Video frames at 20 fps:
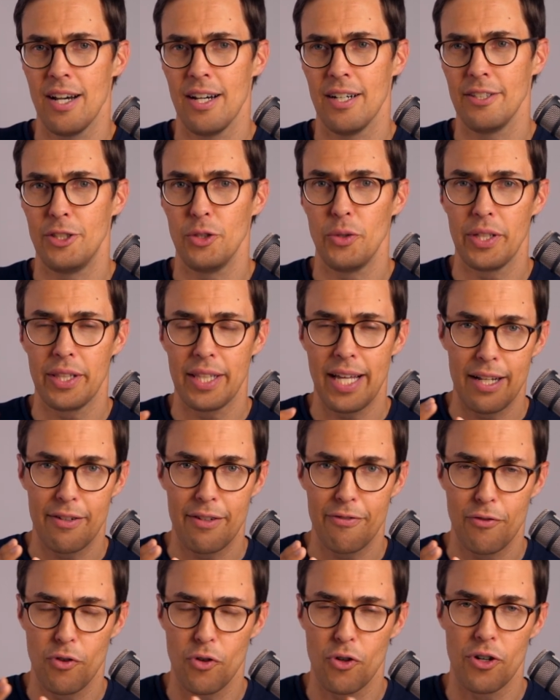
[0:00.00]
doing that
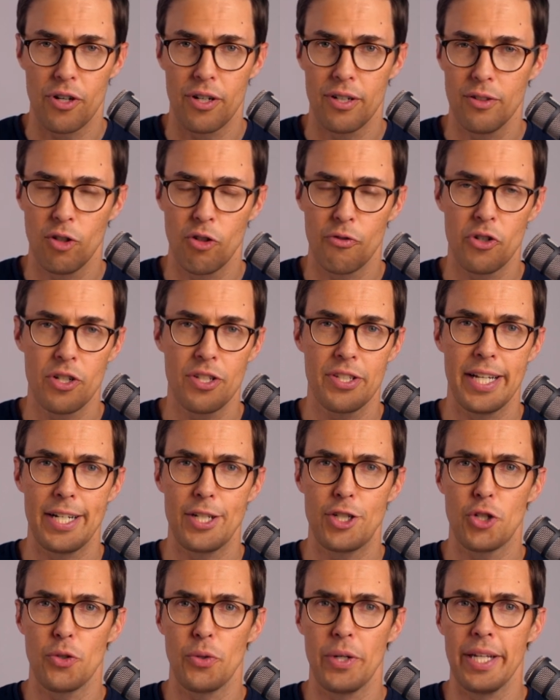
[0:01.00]
for over a
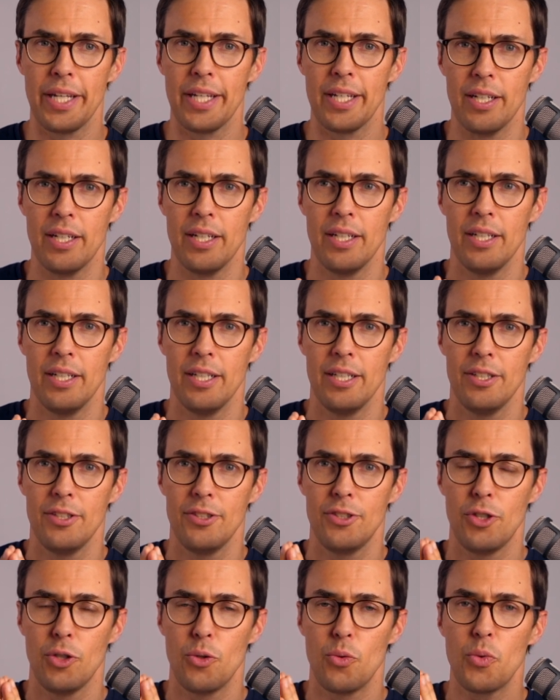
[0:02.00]
century,
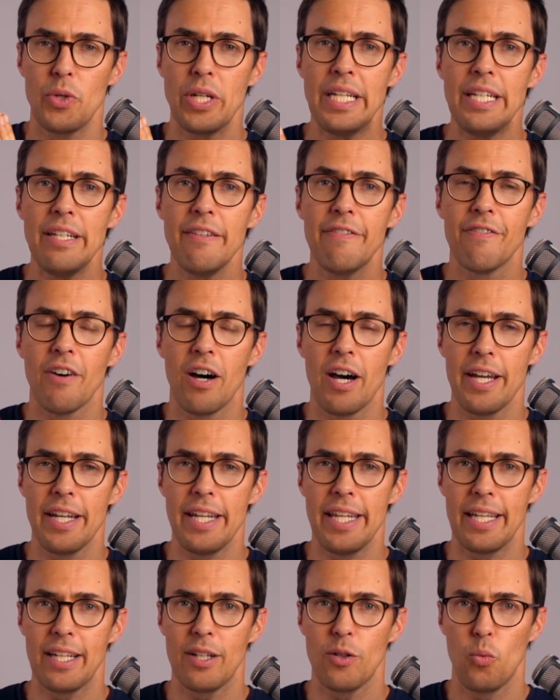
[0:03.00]
to
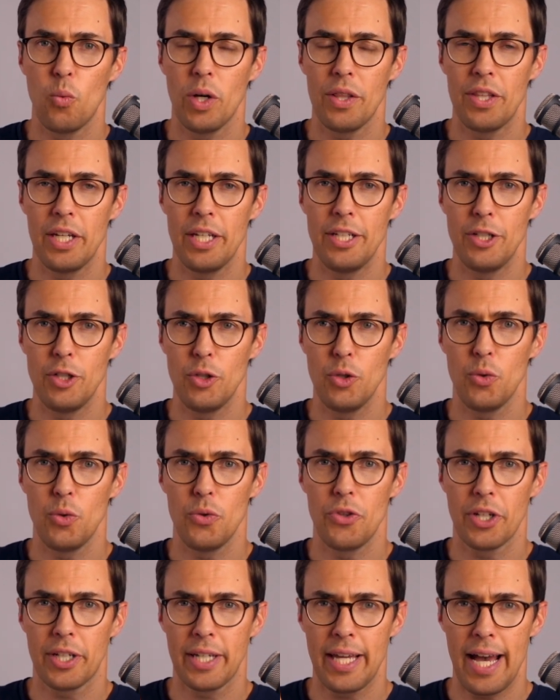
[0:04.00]
redefining what they do,
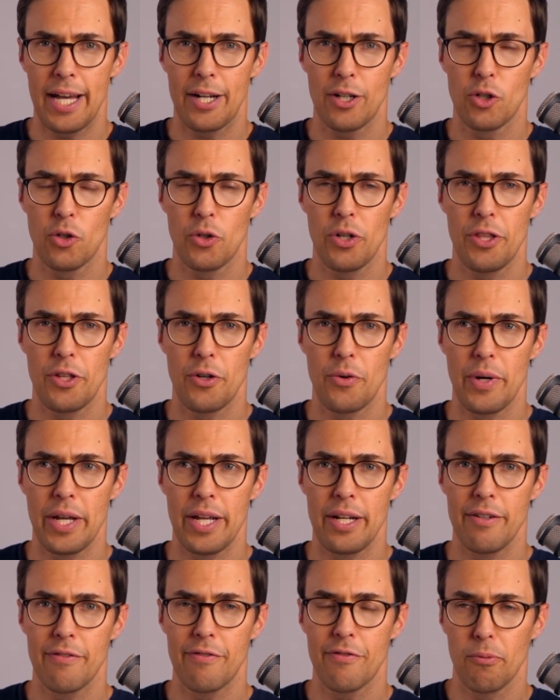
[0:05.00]
the category they're
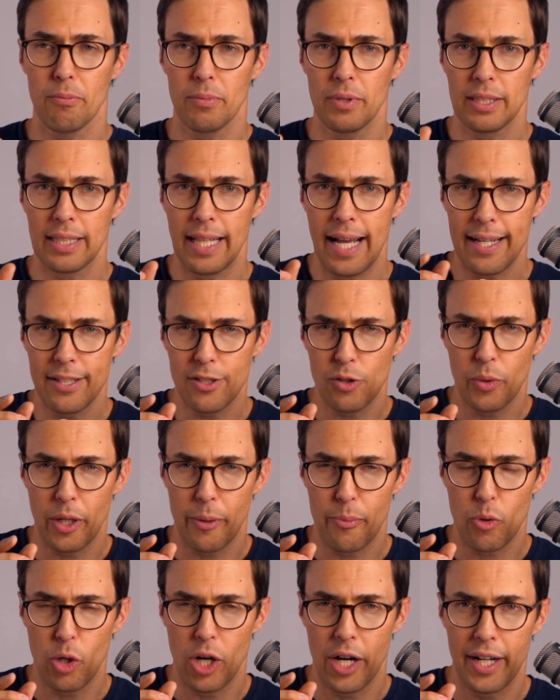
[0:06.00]
in, from glassware
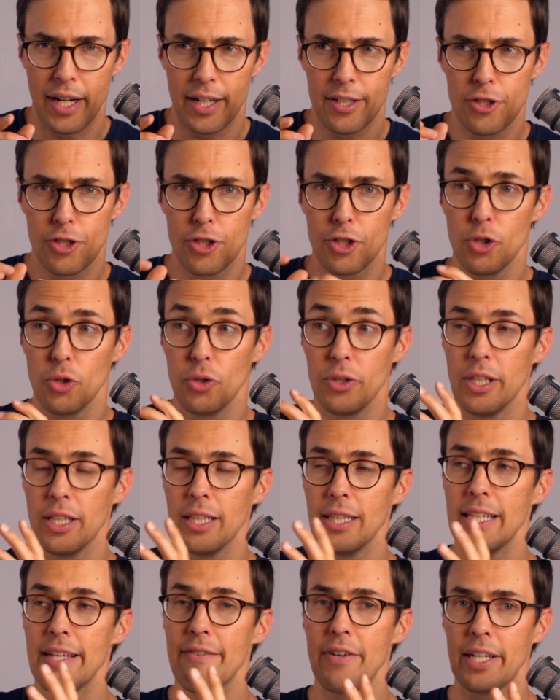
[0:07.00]
products to the
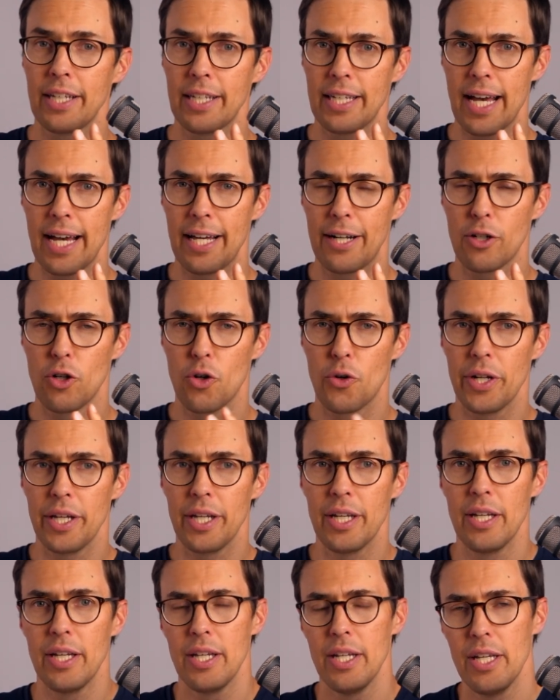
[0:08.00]
living category,
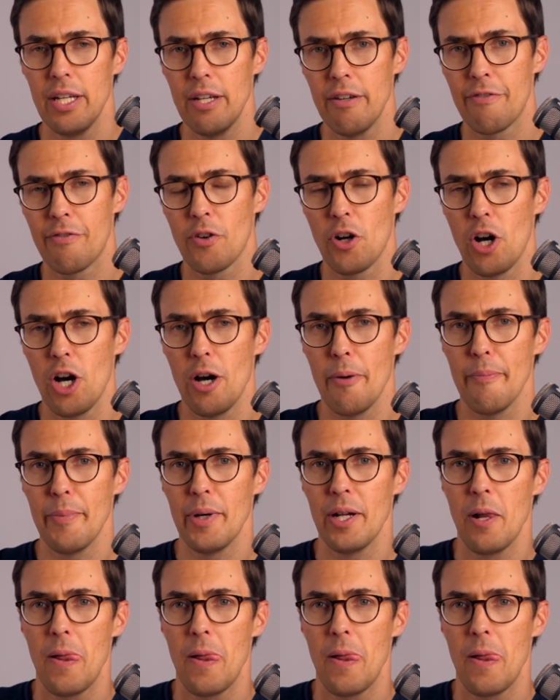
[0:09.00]
from